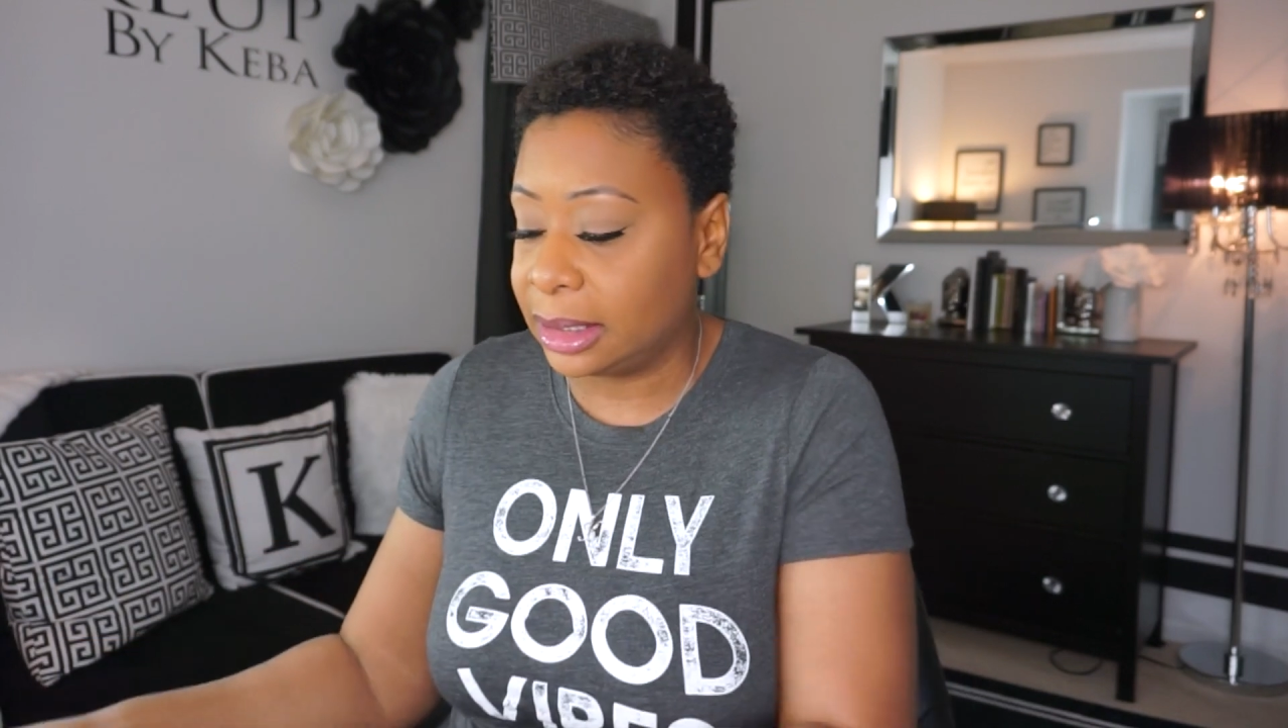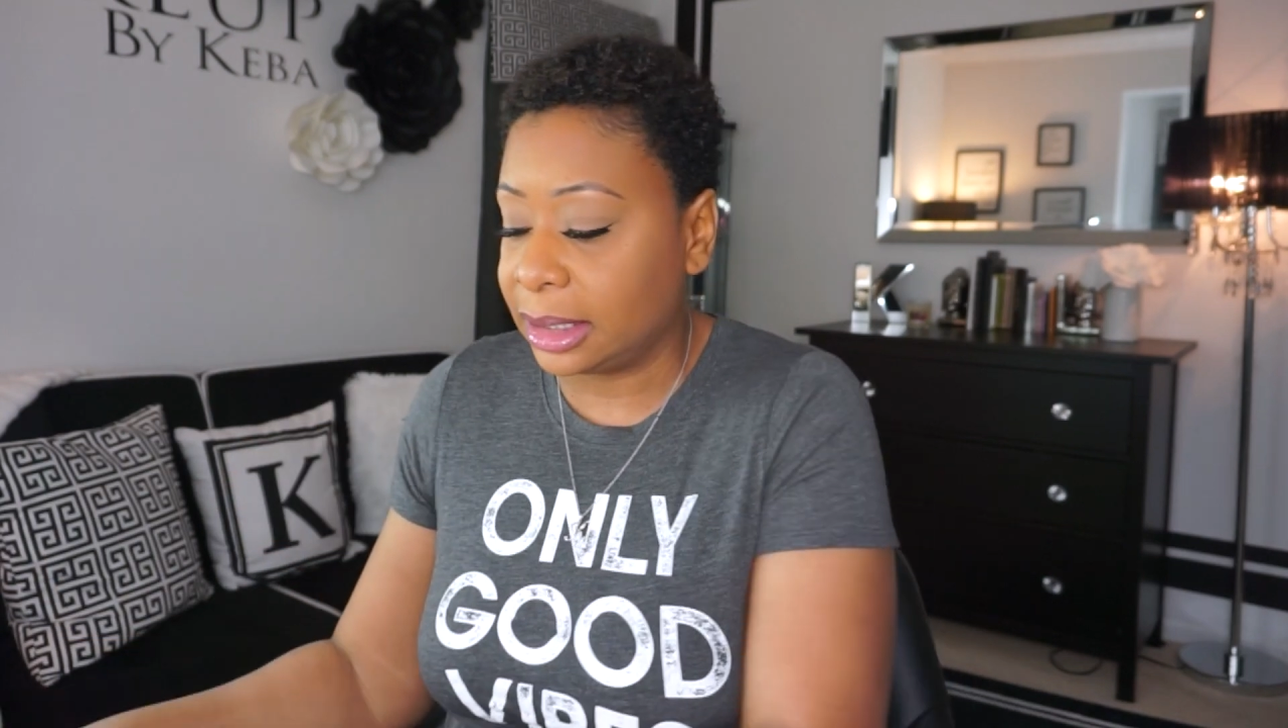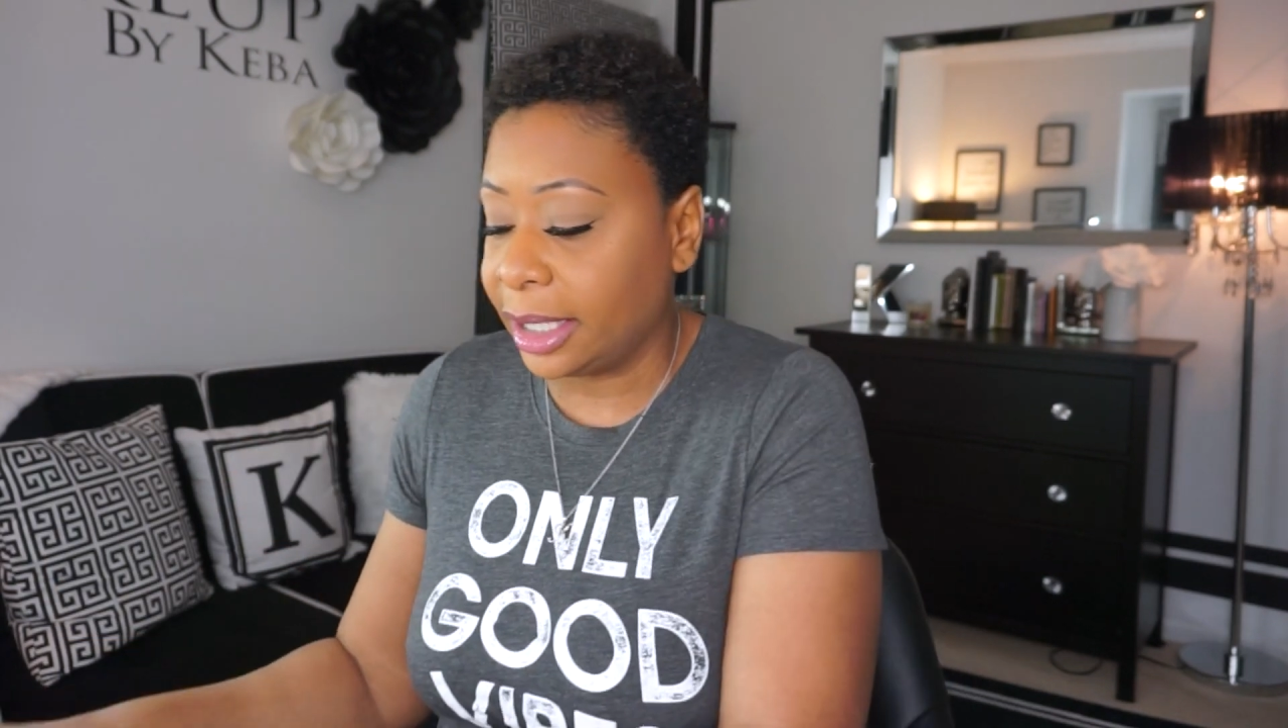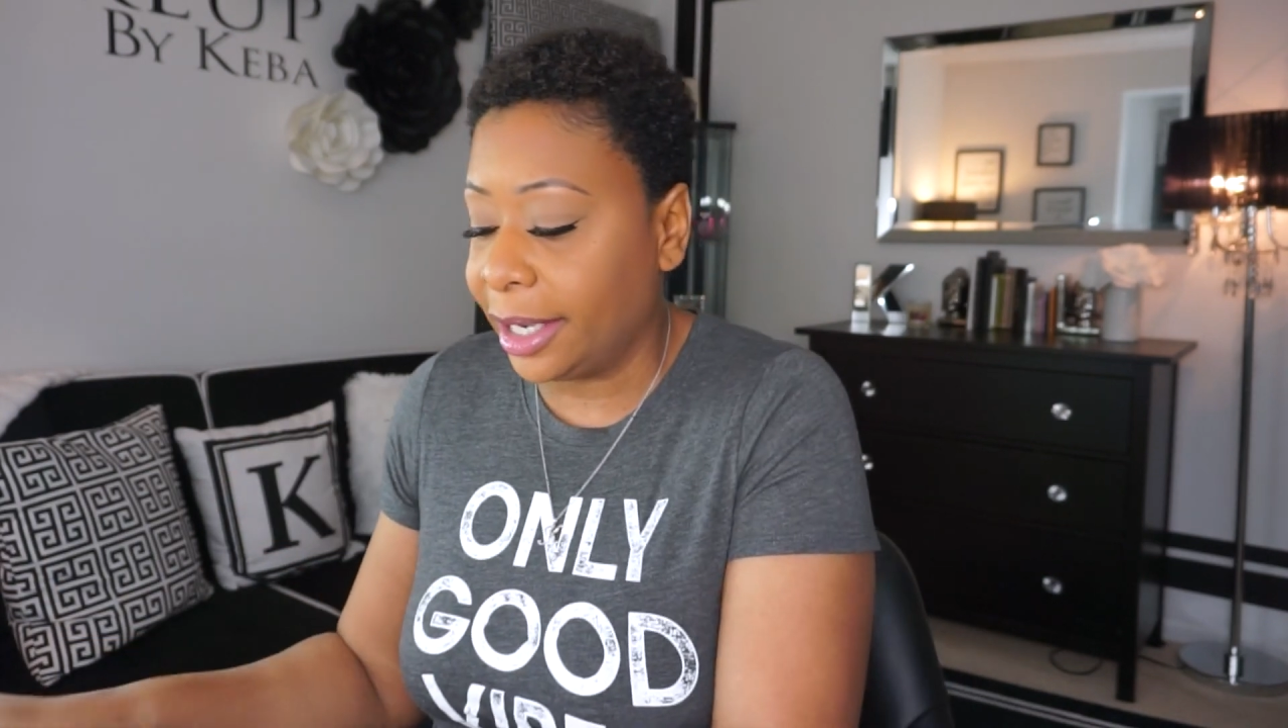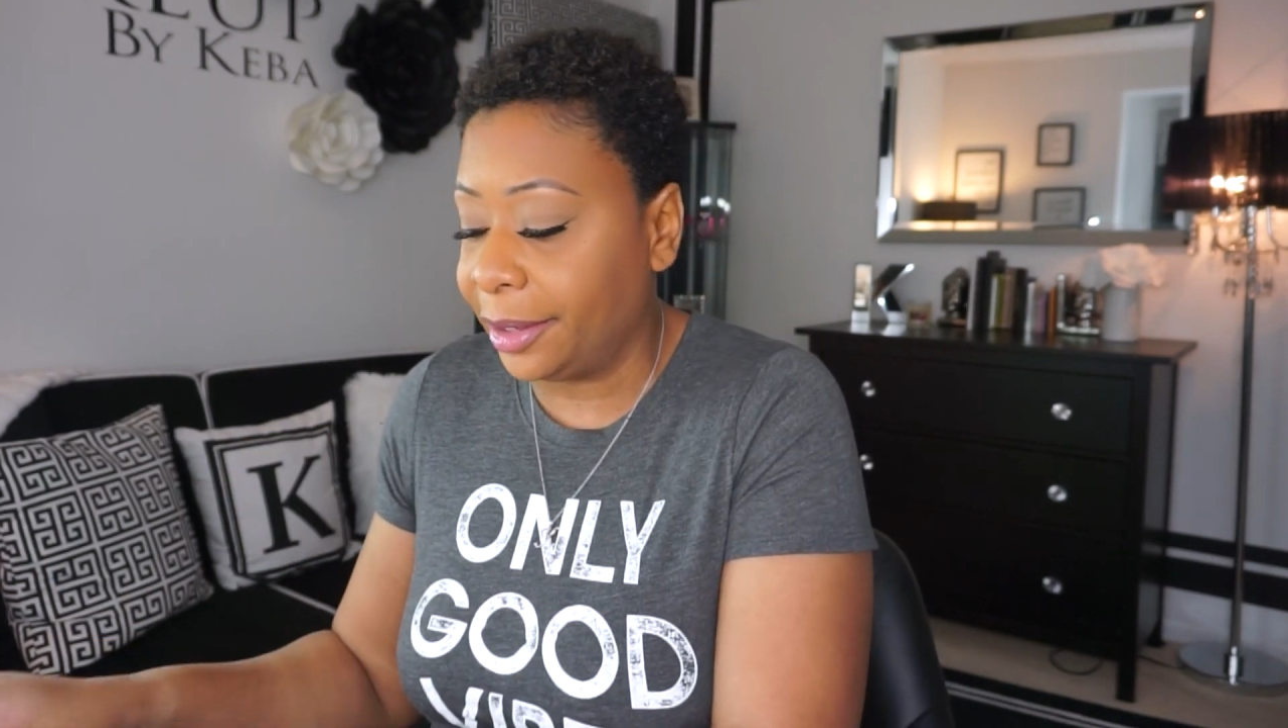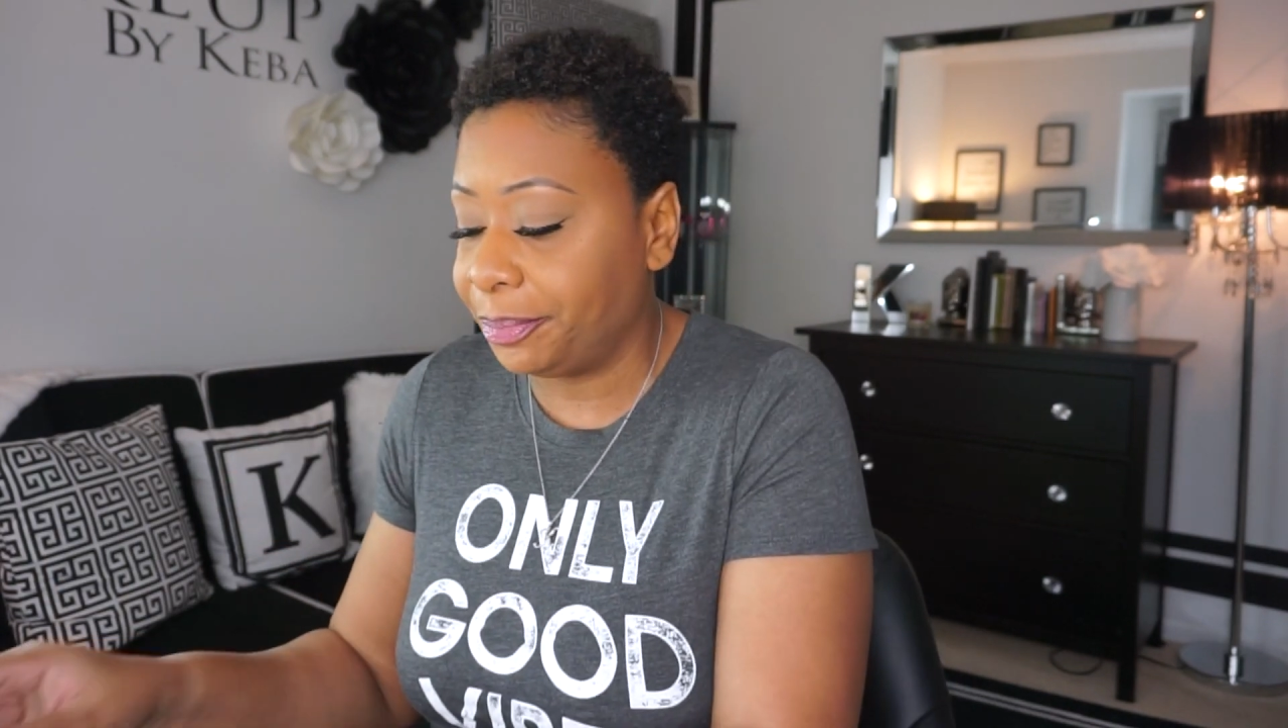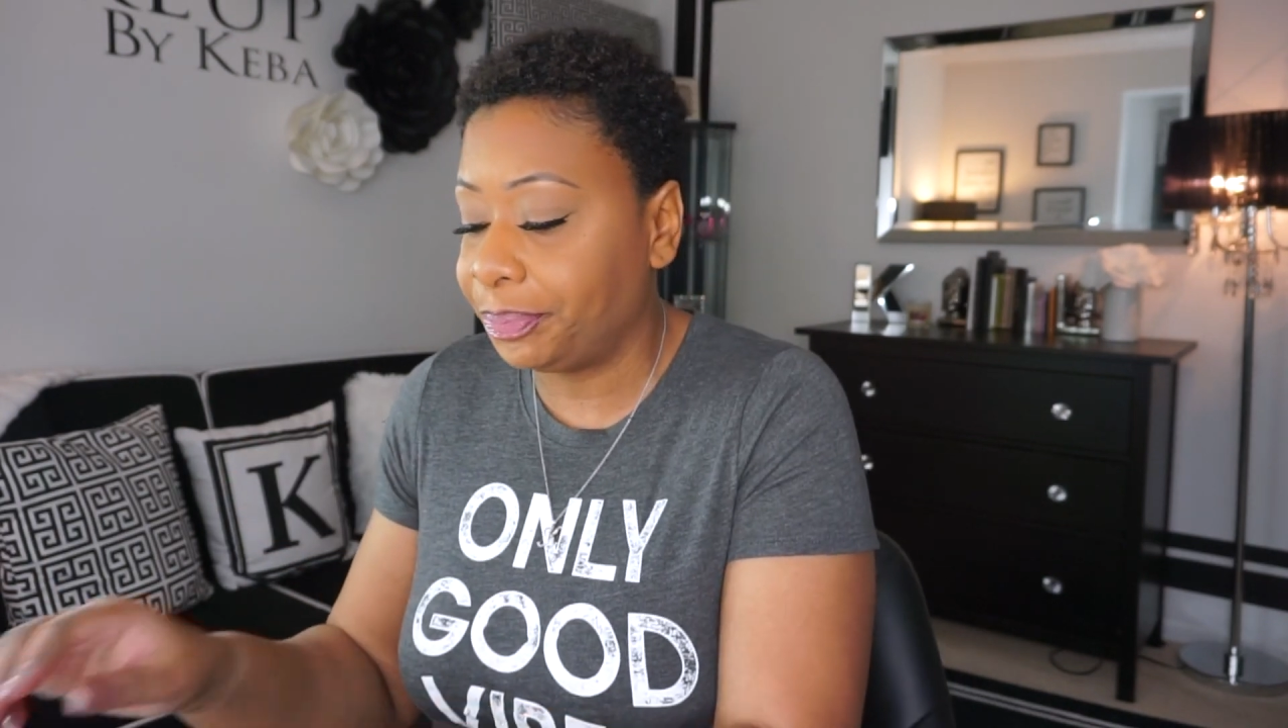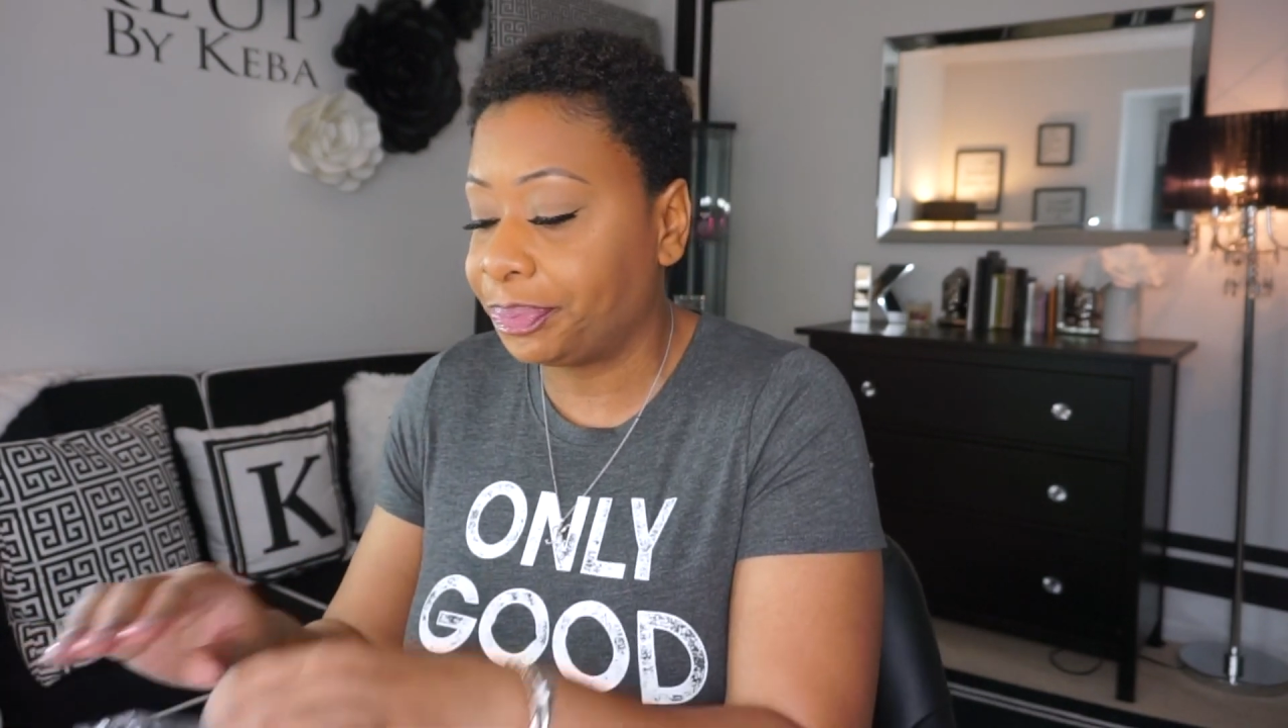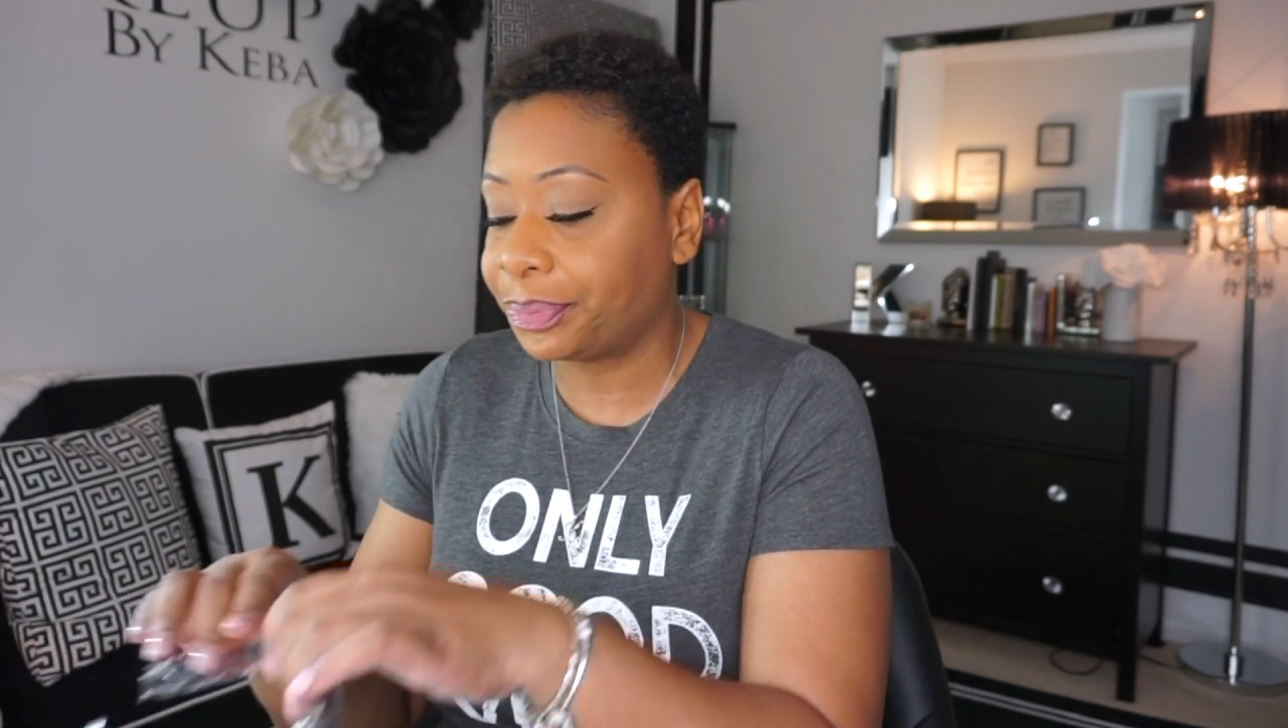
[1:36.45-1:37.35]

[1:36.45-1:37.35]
slip.